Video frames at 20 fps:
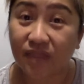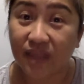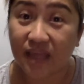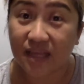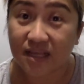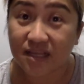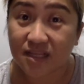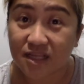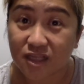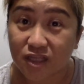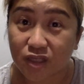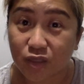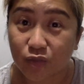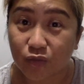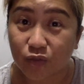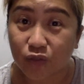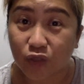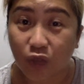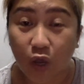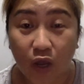things to
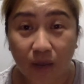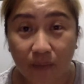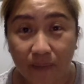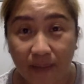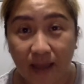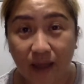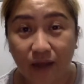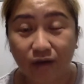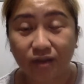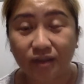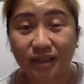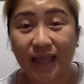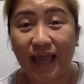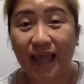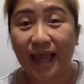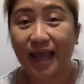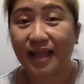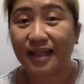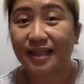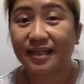talk about
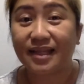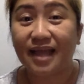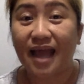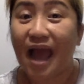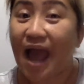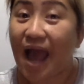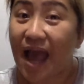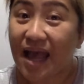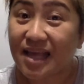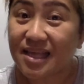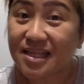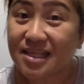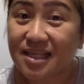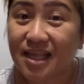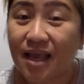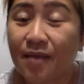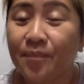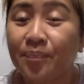and ask,